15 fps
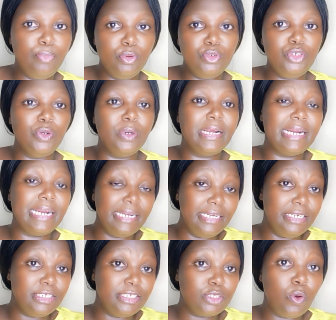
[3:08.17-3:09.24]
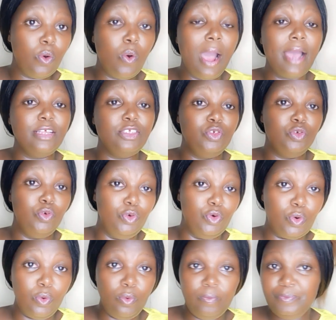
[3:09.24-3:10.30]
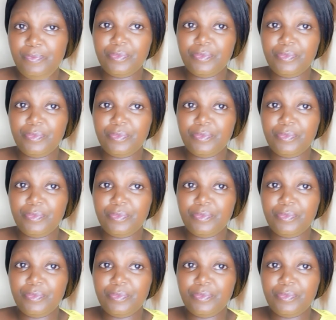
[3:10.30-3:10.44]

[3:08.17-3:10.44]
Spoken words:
build your credit score as you grow